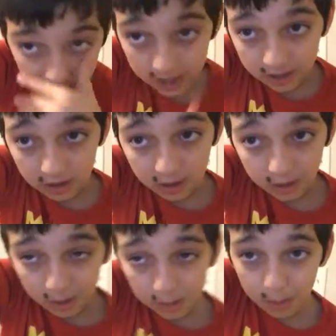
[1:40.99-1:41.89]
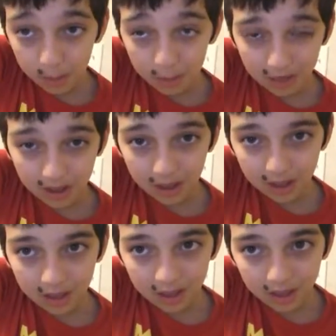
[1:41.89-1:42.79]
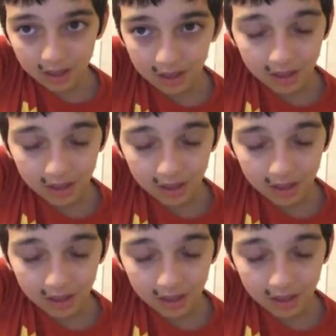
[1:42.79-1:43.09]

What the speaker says: we need to do something about this.